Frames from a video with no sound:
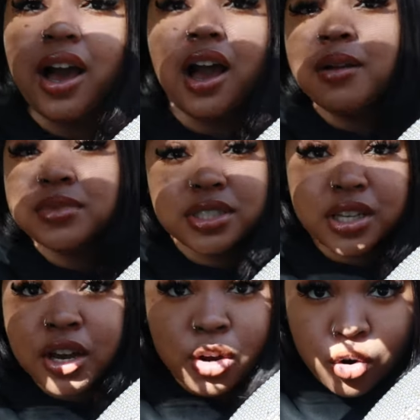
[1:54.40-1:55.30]
I'm just
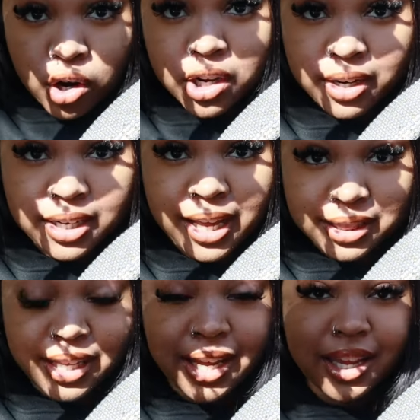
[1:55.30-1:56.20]
gonna order it
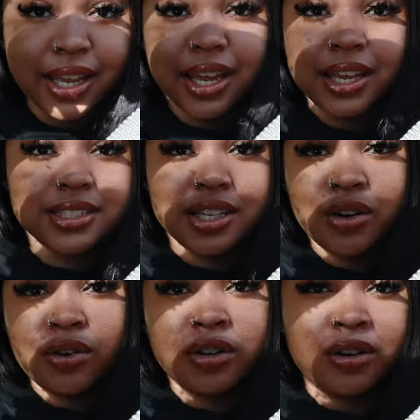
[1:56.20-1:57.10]
like that instead
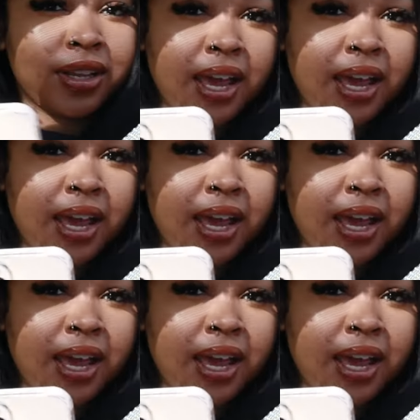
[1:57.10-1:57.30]
of ordering on.